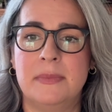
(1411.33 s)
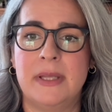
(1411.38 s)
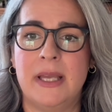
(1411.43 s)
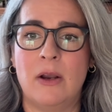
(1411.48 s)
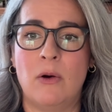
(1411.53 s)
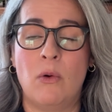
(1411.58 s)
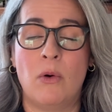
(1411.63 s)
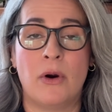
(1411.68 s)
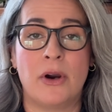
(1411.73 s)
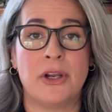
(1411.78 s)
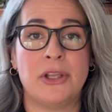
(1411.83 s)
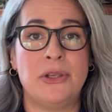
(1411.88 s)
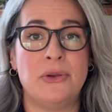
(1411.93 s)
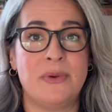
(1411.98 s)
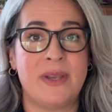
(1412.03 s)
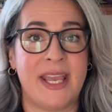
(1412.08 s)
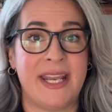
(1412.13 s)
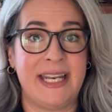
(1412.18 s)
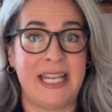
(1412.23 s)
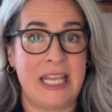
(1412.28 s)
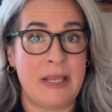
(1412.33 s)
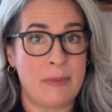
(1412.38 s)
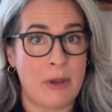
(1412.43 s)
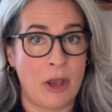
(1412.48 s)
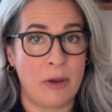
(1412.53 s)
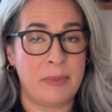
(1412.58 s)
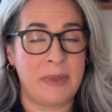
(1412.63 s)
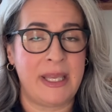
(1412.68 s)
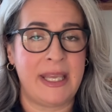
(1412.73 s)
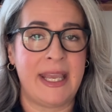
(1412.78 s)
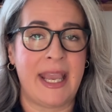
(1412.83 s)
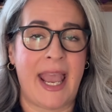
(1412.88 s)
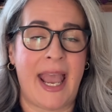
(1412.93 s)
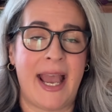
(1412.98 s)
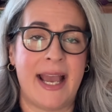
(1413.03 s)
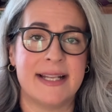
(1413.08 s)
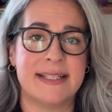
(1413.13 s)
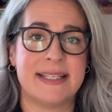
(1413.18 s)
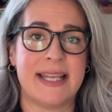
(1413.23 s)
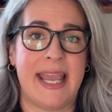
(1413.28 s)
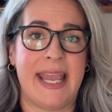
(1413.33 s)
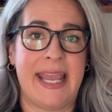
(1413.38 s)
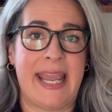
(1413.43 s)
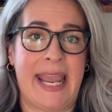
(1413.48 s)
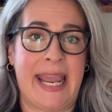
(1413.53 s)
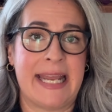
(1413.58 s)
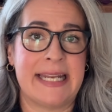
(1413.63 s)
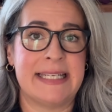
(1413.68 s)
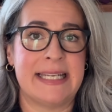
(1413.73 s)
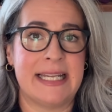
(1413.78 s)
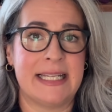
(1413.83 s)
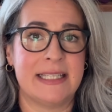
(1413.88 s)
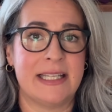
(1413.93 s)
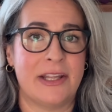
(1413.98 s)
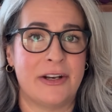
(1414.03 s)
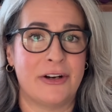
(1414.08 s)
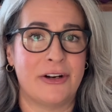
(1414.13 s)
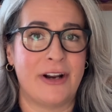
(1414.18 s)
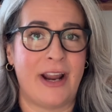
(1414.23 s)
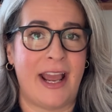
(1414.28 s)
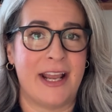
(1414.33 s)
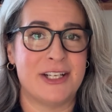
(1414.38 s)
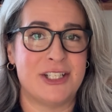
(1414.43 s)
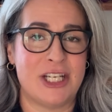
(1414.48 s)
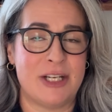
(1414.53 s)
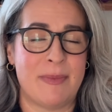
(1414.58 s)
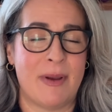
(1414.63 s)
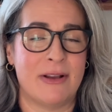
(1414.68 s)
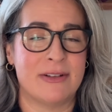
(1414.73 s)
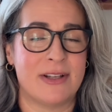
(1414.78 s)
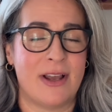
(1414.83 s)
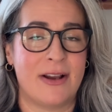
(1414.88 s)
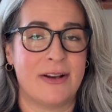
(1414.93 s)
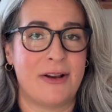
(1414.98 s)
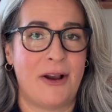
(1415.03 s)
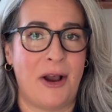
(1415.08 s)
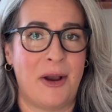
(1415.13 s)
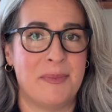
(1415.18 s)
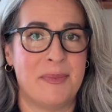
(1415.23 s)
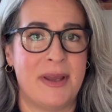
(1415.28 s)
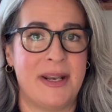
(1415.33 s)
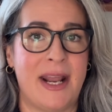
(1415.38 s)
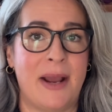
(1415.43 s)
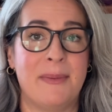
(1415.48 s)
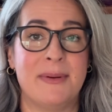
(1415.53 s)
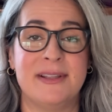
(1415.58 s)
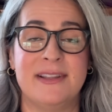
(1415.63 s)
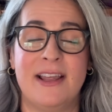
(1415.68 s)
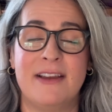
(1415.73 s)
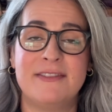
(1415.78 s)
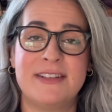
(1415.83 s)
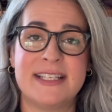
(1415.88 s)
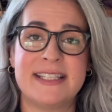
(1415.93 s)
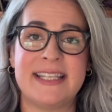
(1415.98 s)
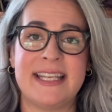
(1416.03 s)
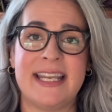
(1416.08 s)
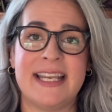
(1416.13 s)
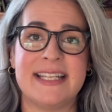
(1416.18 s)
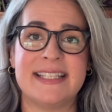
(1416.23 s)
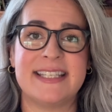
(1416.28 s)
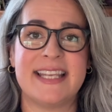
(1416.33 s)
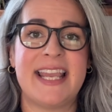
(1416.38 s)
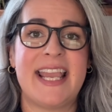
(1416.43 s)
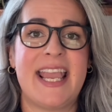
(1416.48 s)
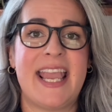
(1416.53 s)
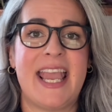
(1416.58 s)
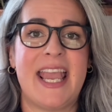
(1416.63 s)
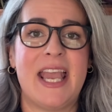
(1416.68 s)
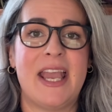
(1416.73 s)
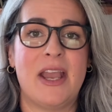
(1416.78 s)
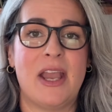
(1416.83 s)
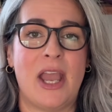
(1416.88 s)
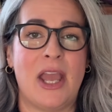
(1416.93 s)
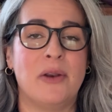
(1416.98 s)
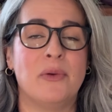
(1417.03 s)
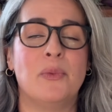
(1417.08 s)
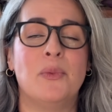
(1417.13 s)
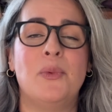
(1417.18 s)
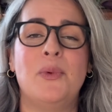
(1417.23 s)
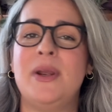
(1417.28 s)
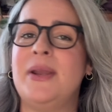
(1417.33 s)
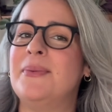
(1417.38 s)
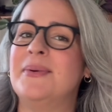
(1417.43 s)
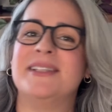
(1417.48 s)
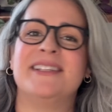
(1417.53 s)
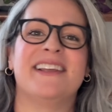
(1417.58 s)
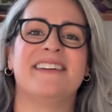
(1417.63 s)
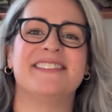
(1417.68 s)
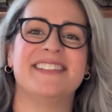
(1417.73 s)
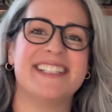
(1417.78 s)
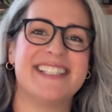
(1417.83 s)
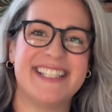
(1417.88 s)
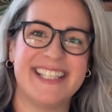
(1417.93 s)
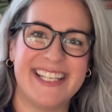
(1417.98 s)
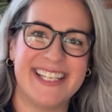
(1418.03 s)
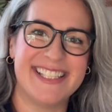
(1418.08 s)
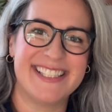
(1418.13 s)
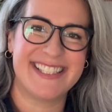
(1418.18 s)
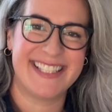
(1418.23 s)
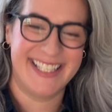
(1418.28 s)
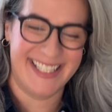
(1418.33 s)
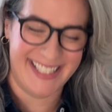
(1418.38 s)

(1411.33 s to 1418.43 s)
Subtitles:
Or you can email me at AHandKnitLetter@gmail.com, and I would love to see it, and we would love to see it.